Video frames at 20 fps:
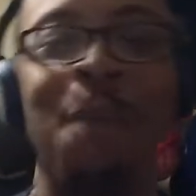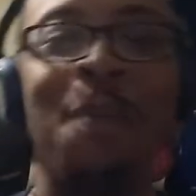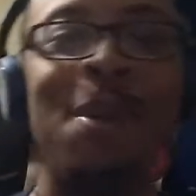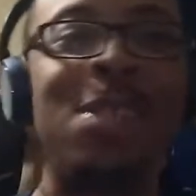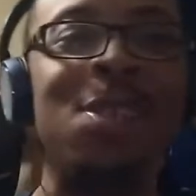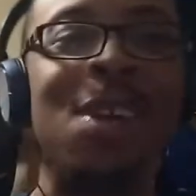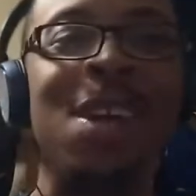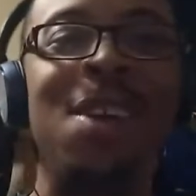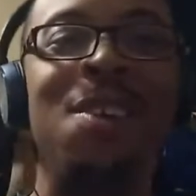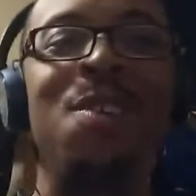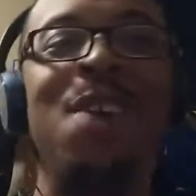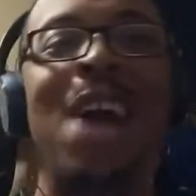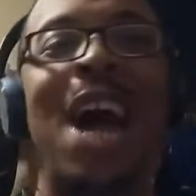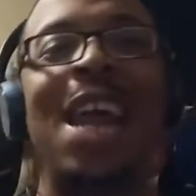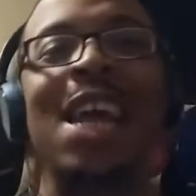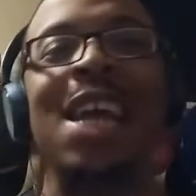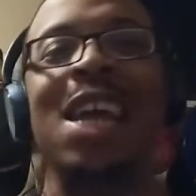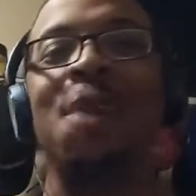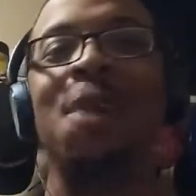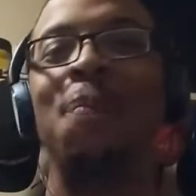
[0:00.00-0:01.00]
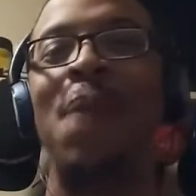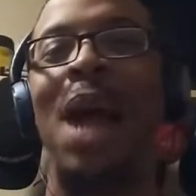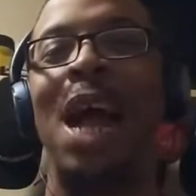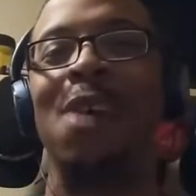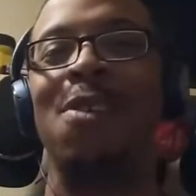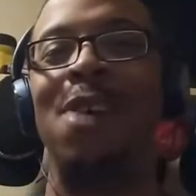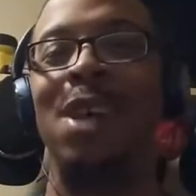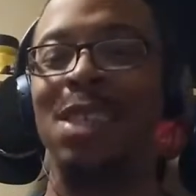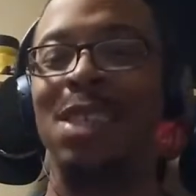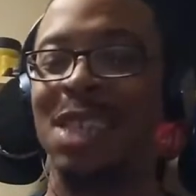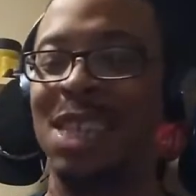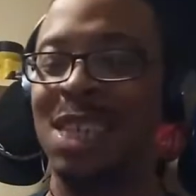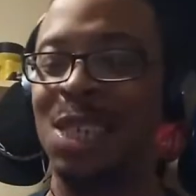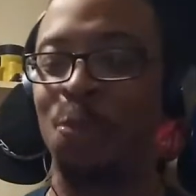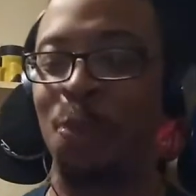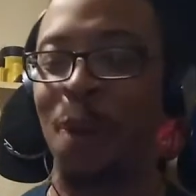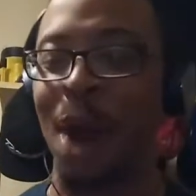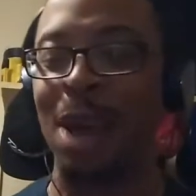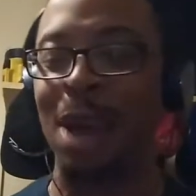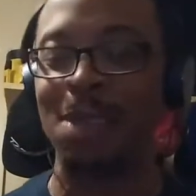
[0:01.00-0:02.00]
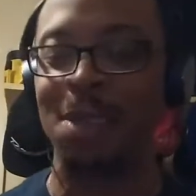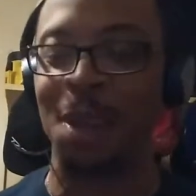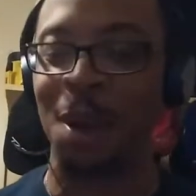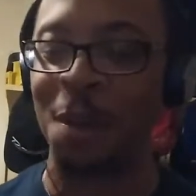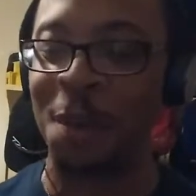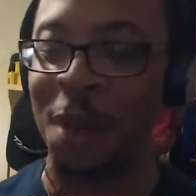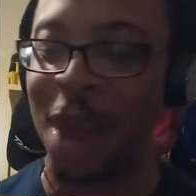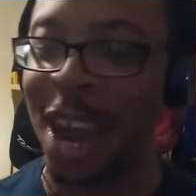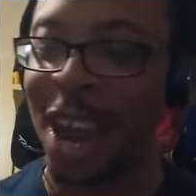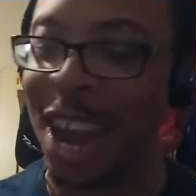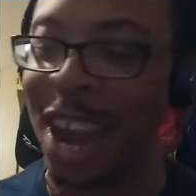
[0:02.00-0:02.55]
but you, you got to get a black ranger his price though, man.